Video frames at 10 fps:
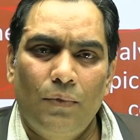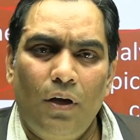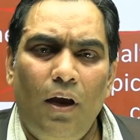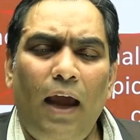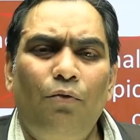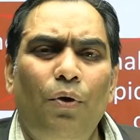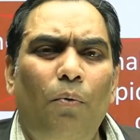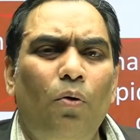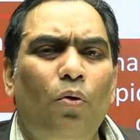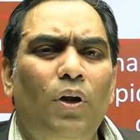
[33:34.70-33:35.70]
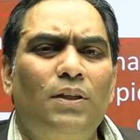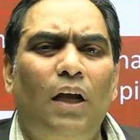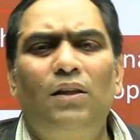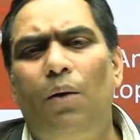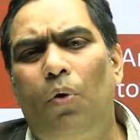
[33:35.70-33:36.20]
Like we want to discuss
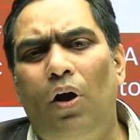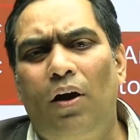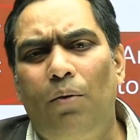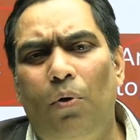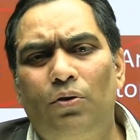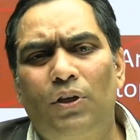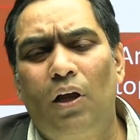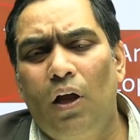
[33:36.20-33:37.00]
the monetary policy.